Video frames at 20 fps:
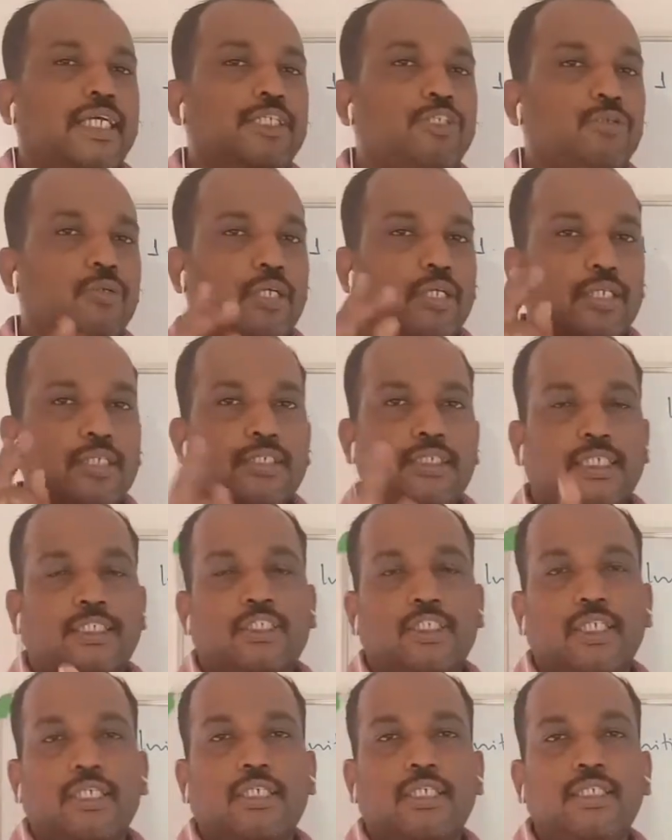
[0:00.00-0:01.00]
your
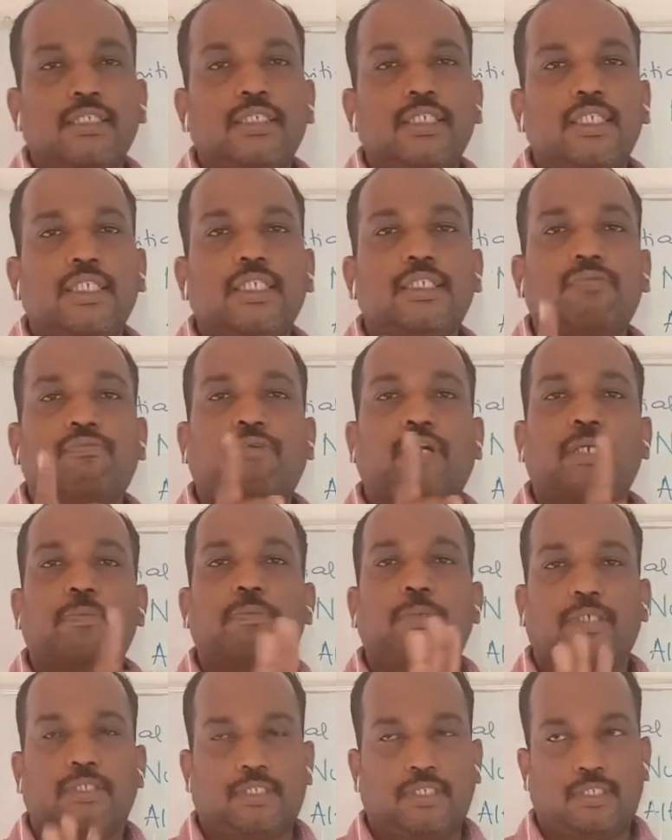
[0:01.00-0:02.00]
rejection region is
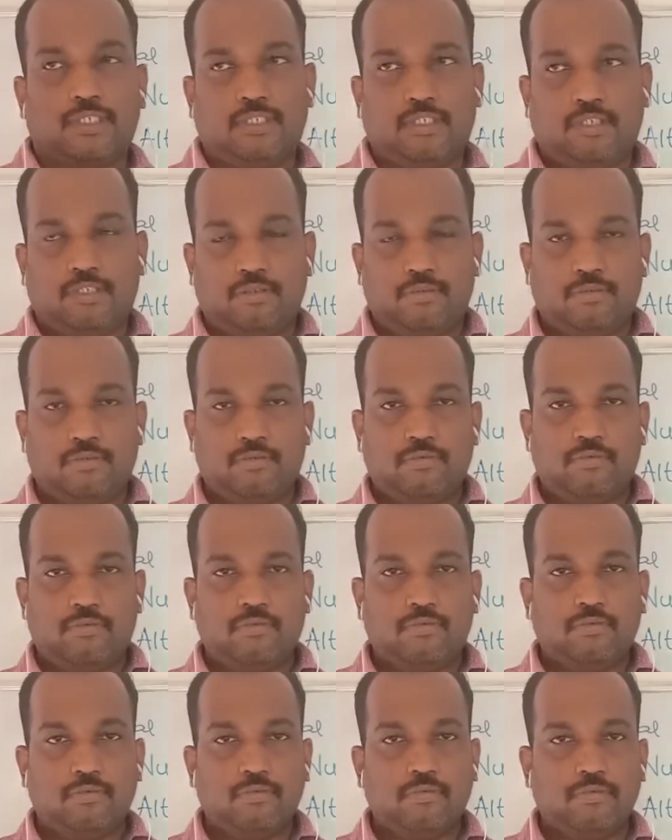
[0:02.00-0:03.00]
5%.
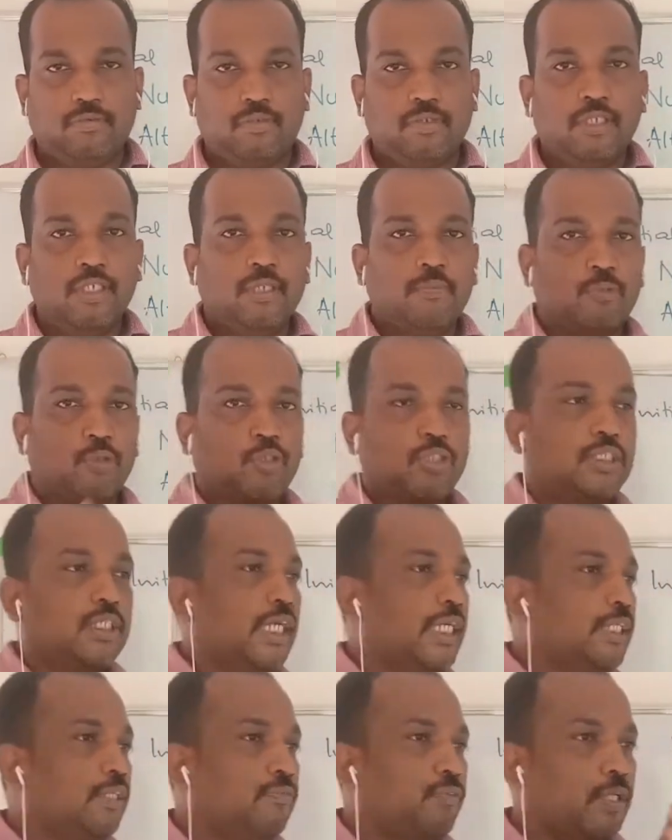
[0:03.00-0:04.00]
Because
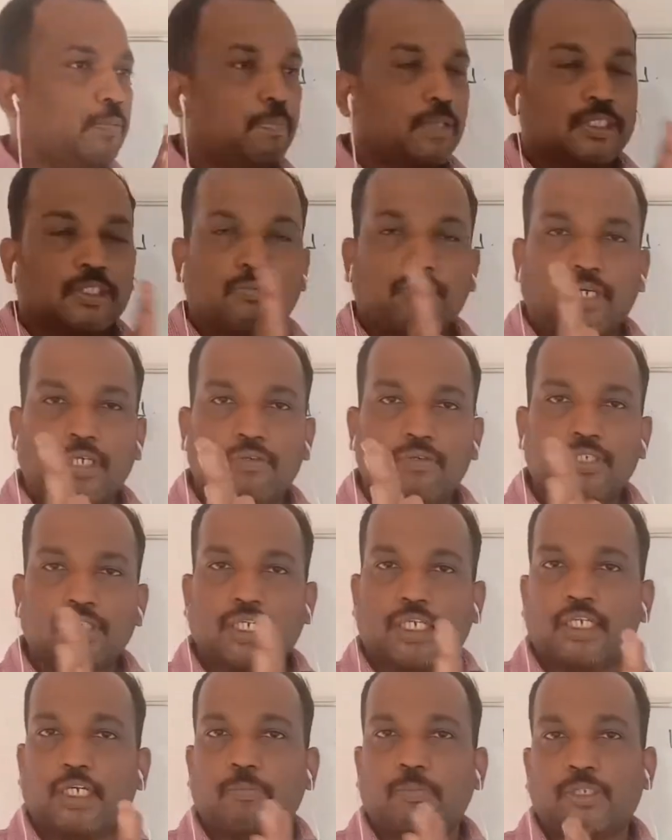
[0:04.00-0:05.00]
95 plus 5 is
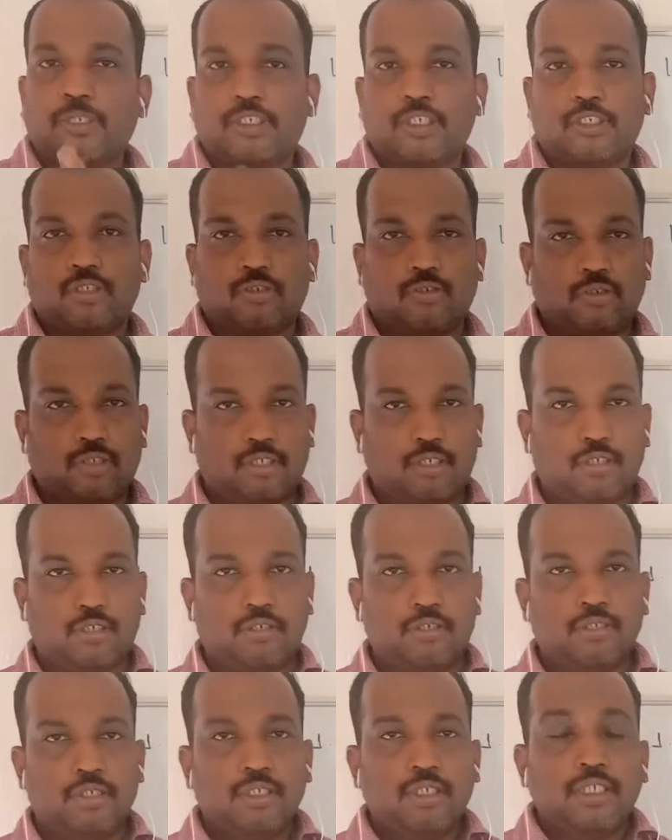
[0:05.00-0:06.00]
100% total.
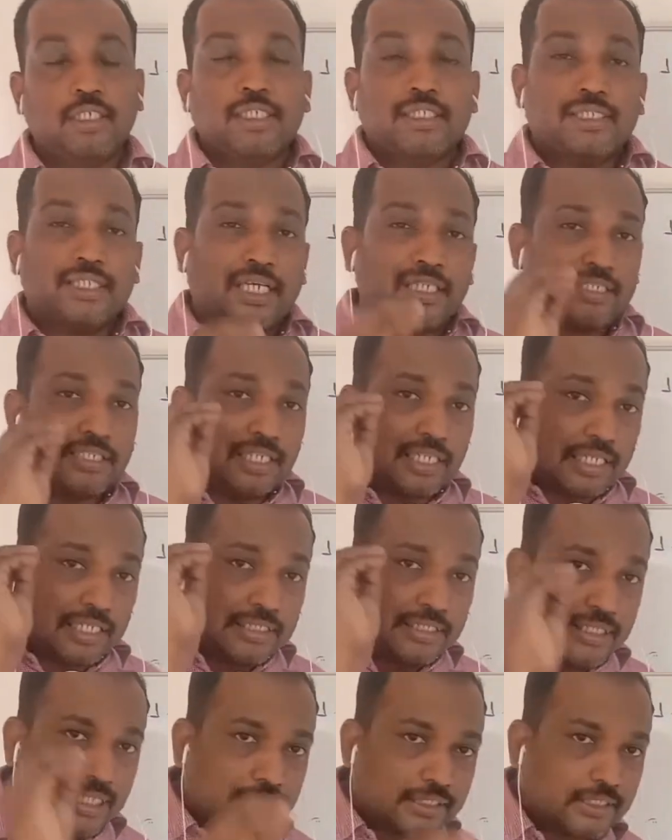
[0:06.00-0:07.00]
That
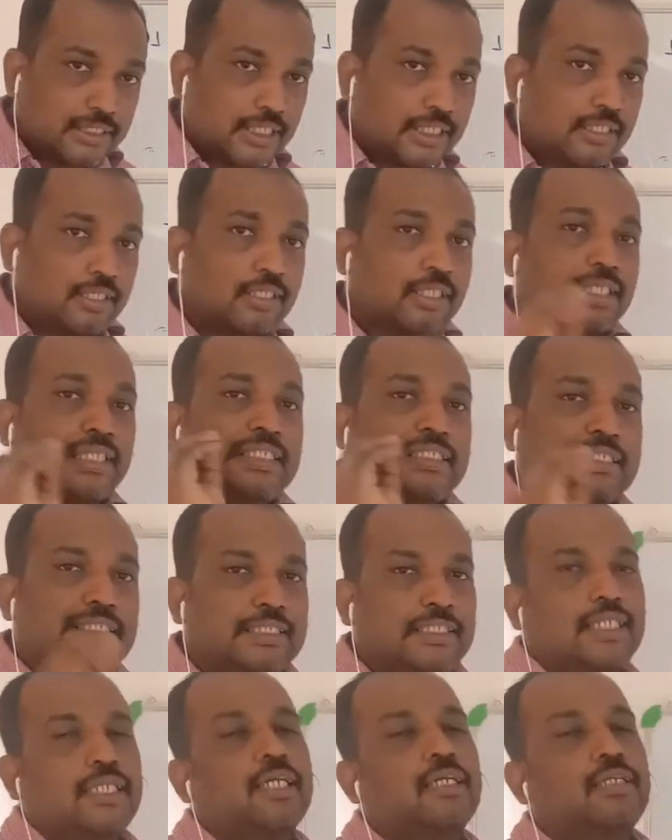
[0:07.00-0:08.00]
rejecting
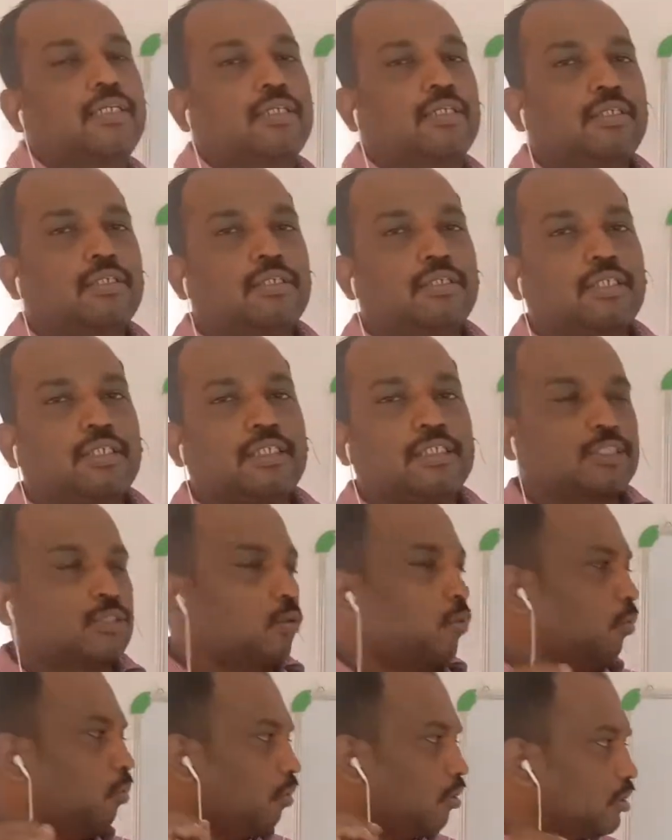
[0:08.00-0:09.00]
region is
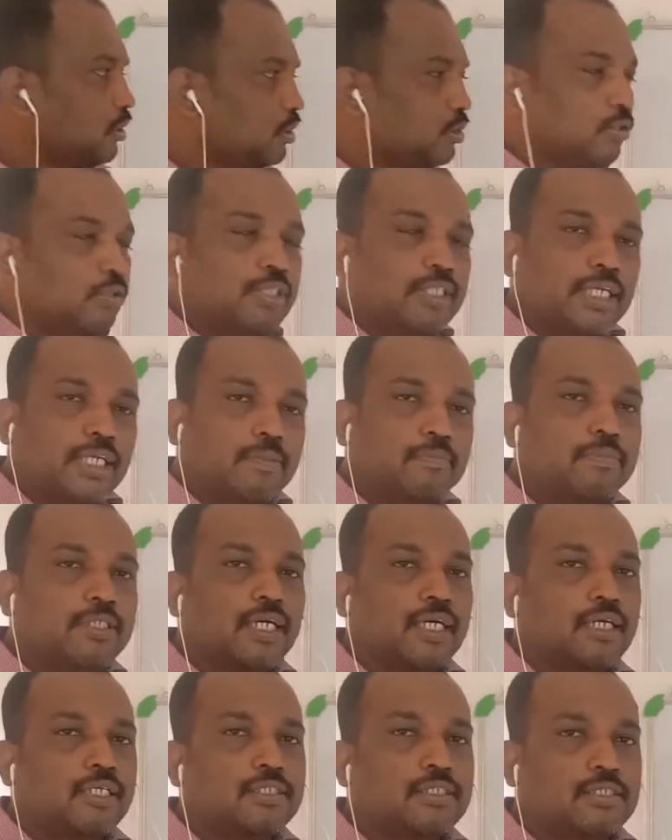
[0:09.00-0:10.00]
also named
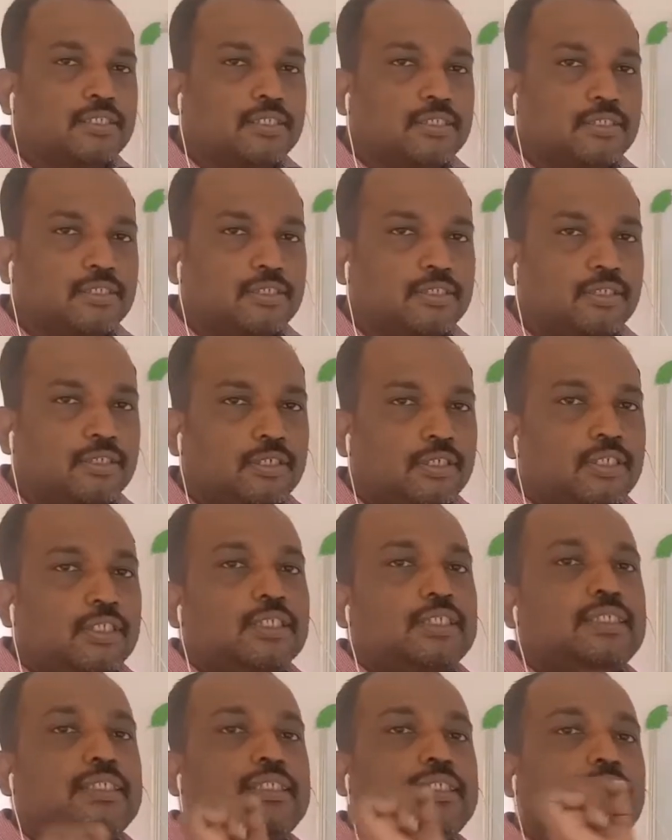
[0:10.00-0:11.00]
as
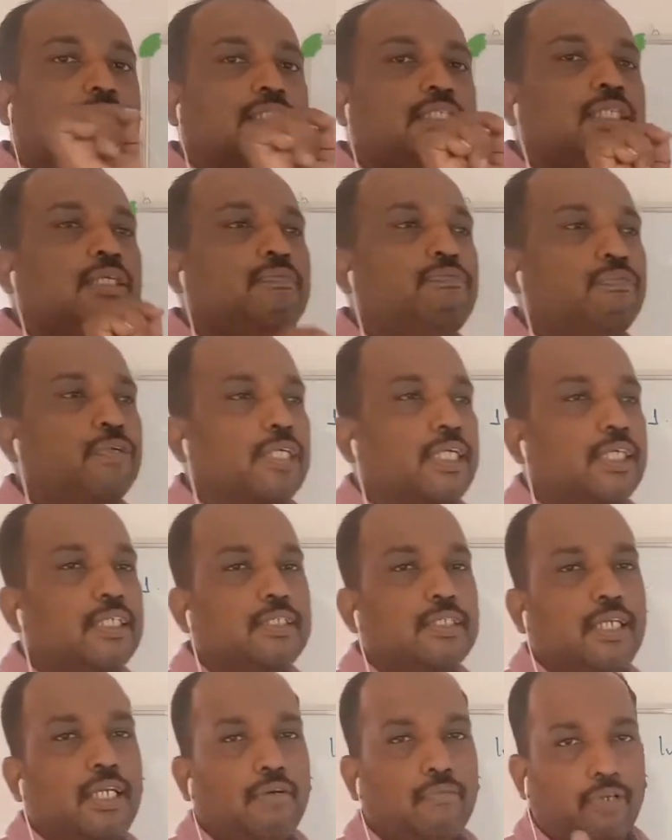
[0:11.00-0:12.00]
significant
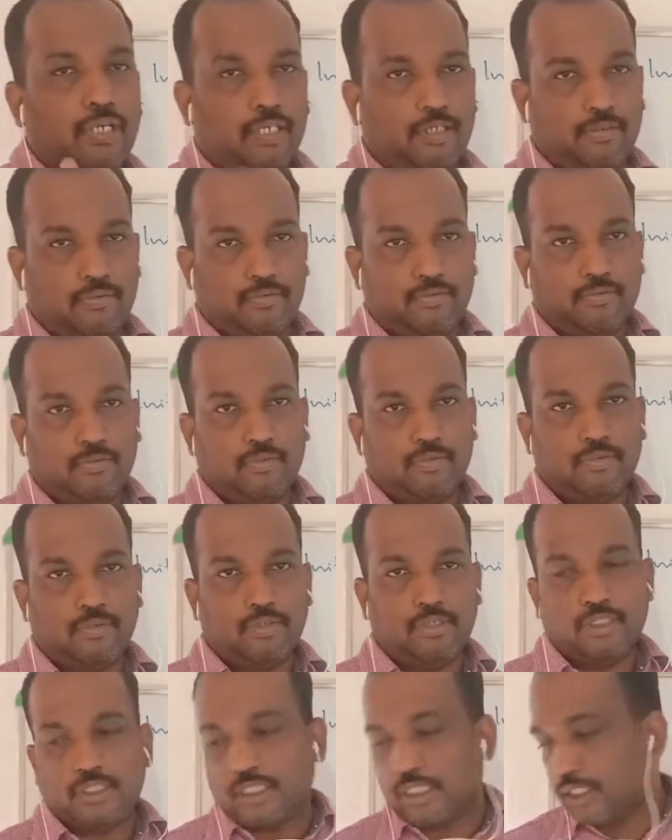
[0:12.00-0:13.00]
level.
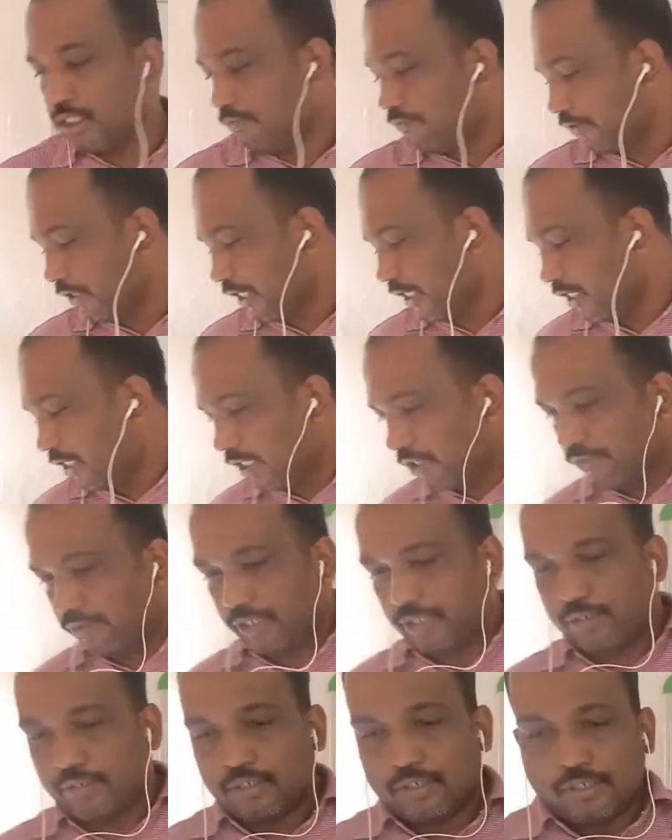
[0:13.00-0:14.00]
Significant level.
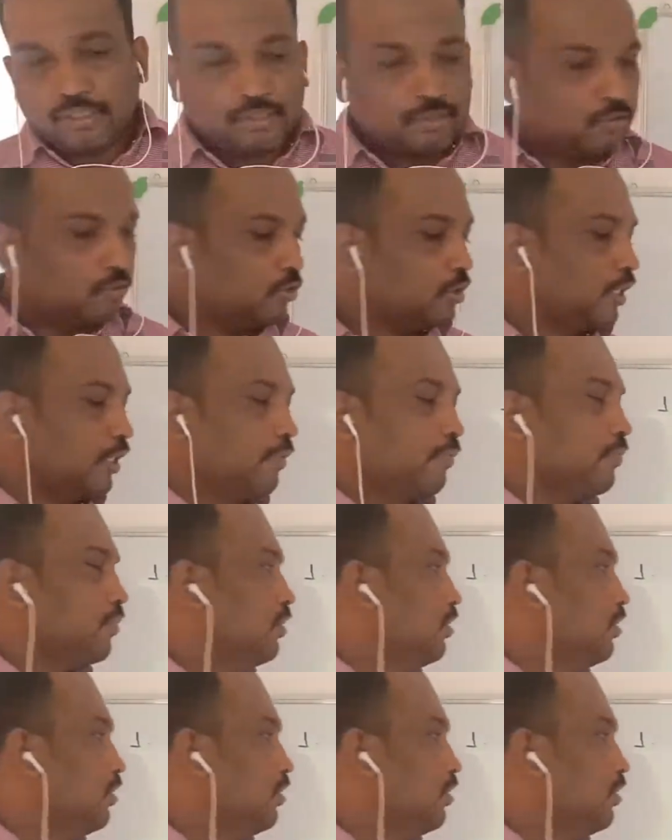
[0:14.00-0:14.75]
Okay.